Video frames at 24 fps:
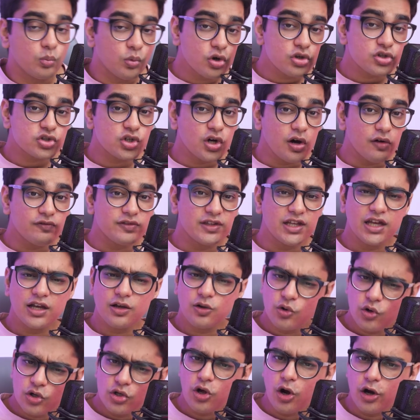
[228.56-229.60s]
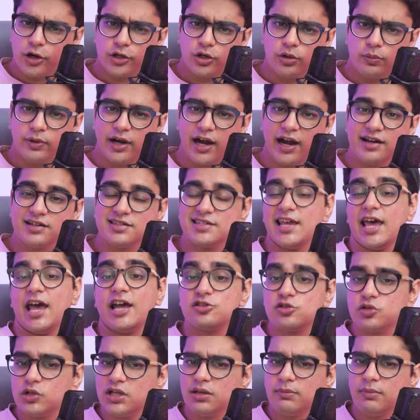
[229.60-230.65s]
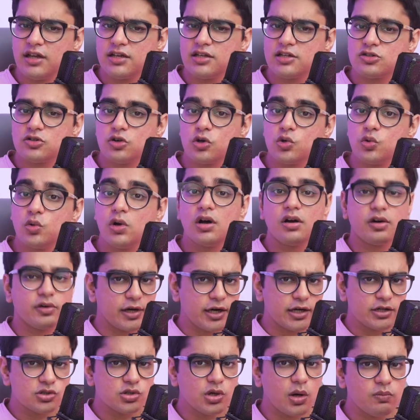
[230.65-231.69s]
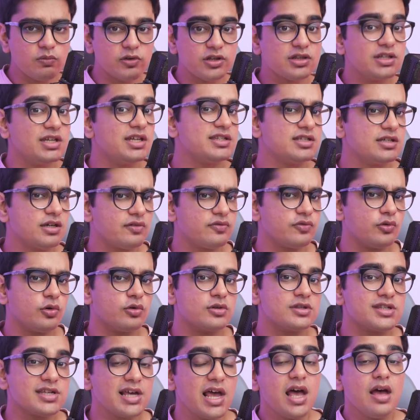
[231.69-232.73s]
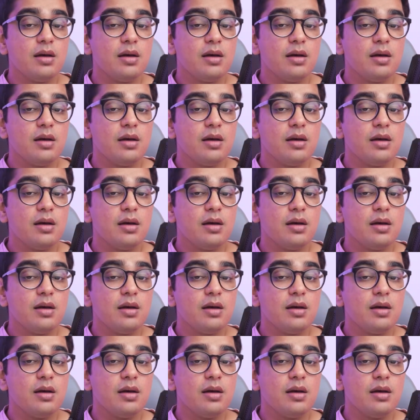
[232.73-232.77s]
most of the good audio brands actually manage to do a great job with these earphones,